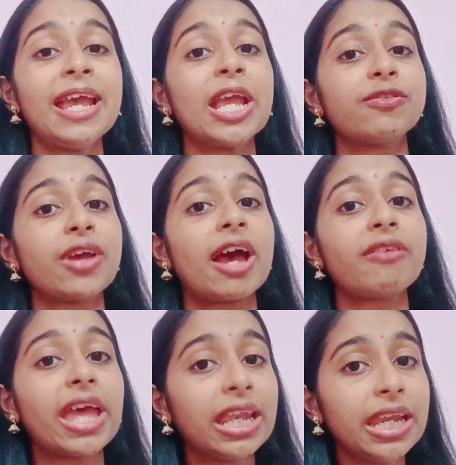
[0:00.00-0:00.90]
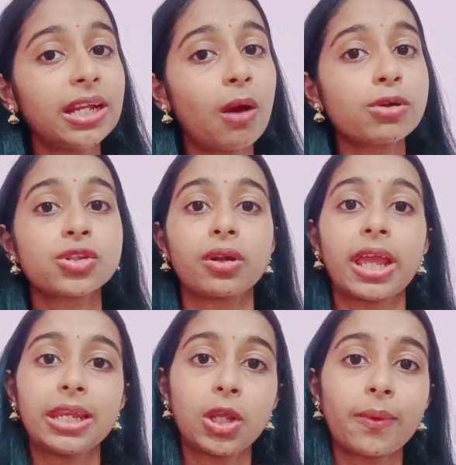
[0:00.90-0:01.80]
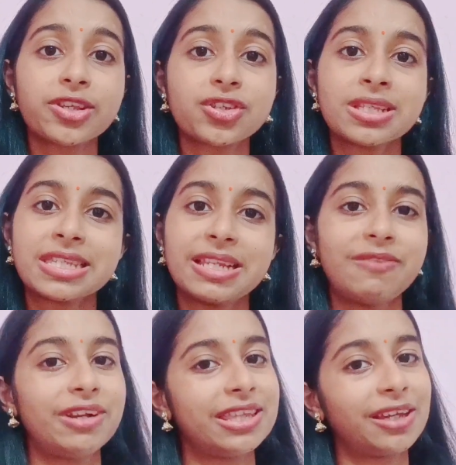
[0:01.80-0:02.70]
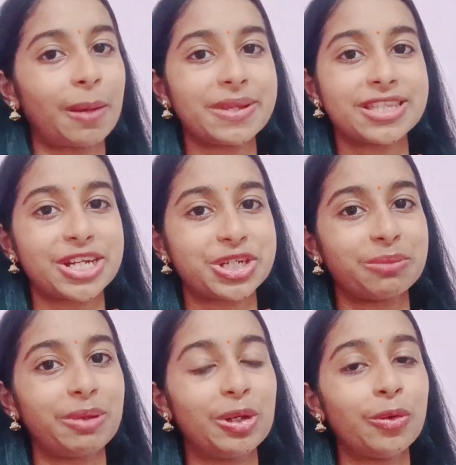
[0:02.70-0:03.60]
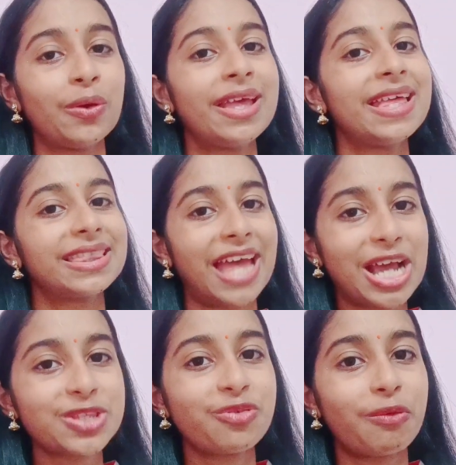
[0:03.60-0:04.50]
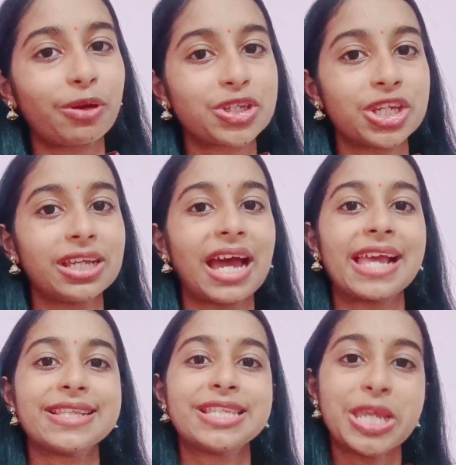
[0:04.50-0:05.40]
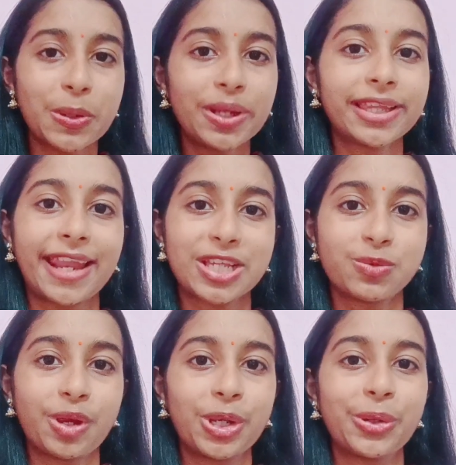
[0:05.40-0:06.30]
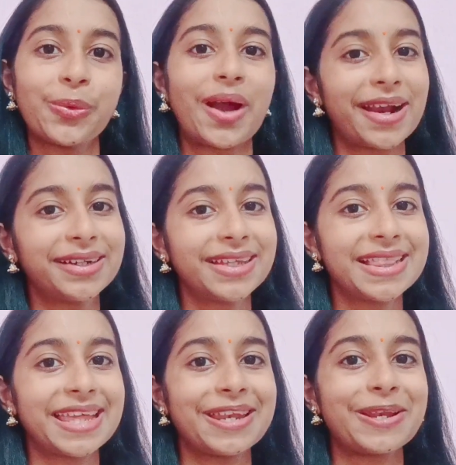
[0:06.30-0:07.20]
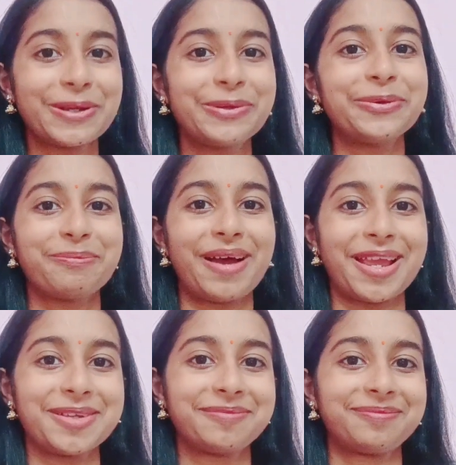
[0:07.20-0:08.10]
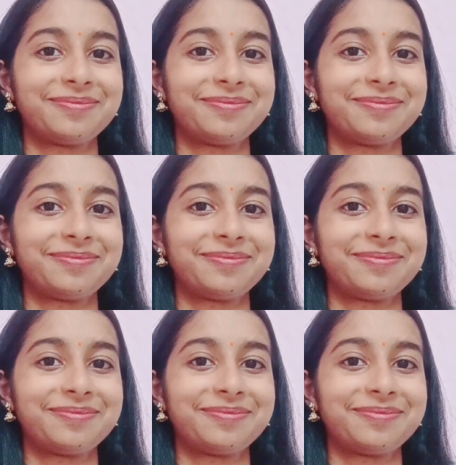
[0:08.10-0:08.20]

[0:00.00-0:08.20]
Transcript: If you have any doubts or any questions, leave it in the comment section below. Thanks for watching. I'll see you in the next video. Until then, goodbye.